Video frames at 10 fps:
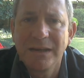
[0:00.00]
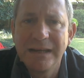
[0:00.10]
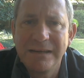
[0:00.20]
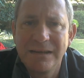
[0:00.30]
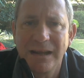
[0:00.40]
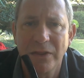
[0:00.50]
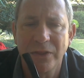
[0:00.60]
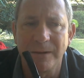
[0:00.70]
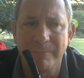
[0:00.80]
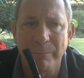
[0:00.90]
eating
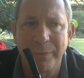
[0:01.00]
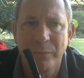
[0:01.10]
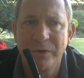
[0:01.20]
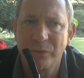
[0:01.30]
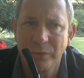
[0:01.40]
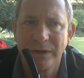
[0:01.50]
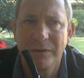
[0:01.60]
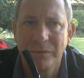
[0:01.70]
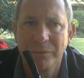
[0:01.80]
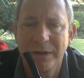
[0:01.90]
healthy, which
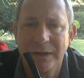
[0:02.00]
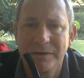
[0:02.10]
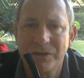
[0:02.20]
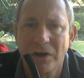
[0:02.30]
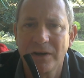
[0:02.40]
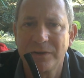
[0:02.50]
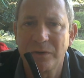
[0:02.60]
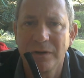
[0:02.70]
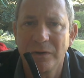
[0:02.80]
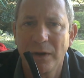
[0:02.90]
we started
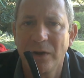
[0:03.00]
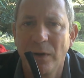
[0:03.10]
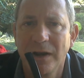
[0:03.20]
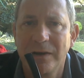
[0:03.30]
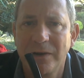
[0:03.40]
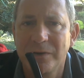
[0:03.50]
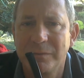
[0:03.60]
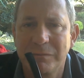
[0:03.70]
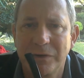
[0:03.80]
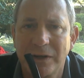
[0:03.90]
quite a while ago,
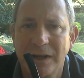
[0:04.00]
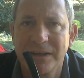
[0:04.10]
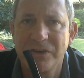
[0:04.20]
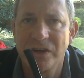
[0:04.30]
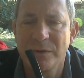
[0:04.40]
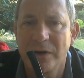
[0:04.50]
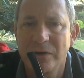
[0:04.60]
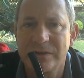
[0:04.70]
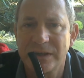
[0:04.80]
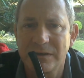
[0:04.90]
you know, cutting
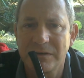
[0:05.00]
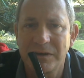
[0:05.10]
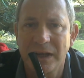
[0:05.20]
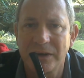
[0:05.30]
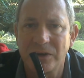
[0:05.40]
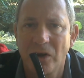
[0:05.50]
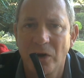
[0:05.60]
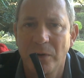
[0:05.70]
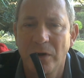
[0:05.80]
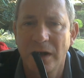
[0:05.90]
GMOs and
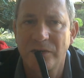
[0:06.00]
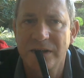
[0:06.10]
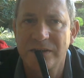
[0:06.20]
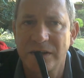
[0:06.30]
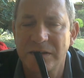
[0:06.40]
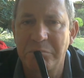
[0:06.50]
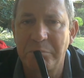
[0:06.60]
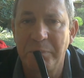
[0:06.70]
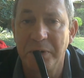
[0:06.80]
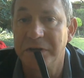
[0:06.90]
carbohydrates and
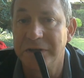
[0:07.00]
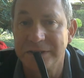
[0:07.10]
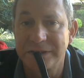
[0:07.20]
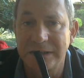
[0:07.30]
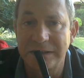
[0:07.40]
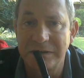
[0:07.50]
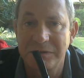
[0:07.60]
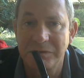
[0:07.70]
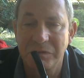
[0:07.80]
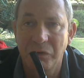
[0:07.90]
burgers and
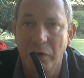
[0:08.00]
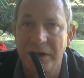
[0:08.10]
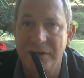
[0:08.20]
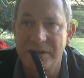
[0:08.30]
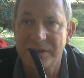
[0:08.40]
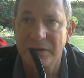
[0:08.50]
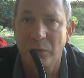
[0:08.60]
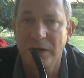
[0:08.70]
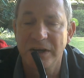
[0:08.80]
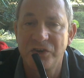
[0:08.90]

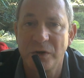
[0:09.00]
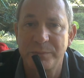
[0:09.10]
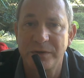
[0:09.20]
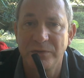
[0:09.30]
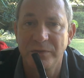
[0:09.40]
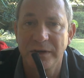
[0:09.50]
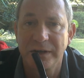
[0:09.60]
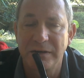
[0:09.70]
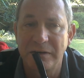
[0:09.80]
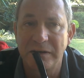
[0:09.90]
oily chips
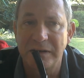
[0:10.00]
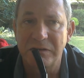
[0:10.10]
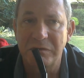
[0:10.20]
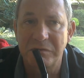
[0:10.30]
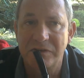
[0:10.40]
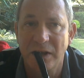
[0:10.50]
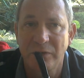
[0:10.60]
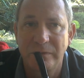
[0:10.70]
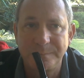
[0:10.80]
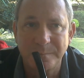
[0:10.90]
and
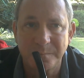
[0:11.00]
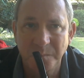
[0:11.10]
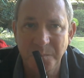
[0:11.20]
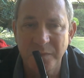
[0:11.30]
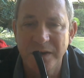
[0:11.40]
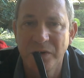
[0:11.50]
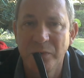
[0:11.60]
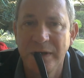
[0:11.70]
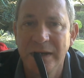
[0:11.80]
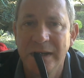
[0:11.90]
stuff. So
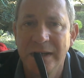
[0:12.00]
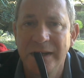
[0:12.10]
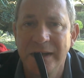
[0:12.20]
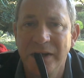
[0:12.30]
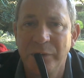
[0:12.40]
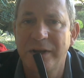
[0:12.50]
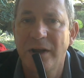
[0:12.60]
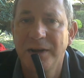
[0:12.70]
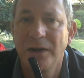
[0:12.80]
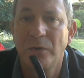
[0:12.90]
we kind of